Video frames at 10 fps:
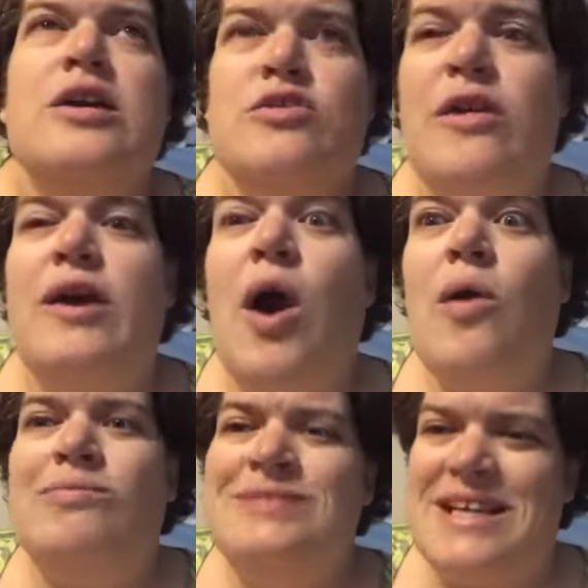So they're like,
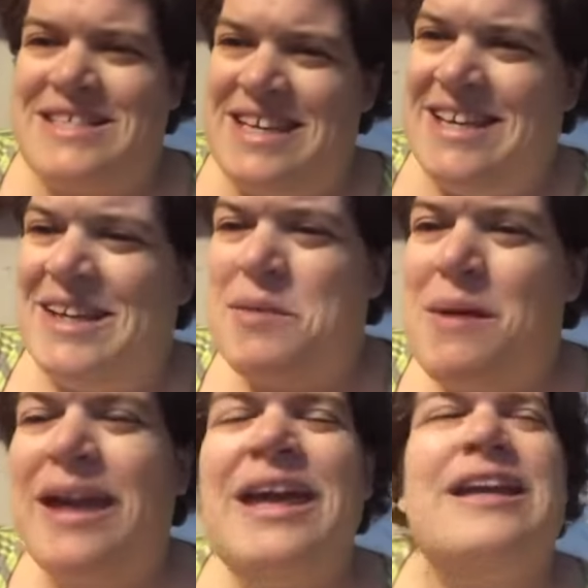oh yes, he can come
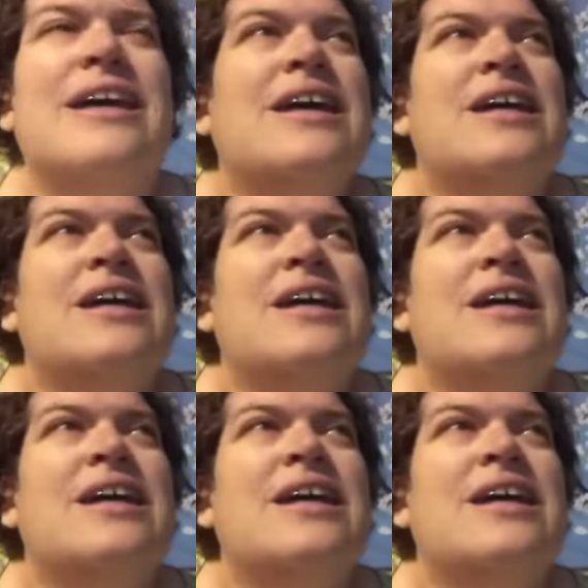back in.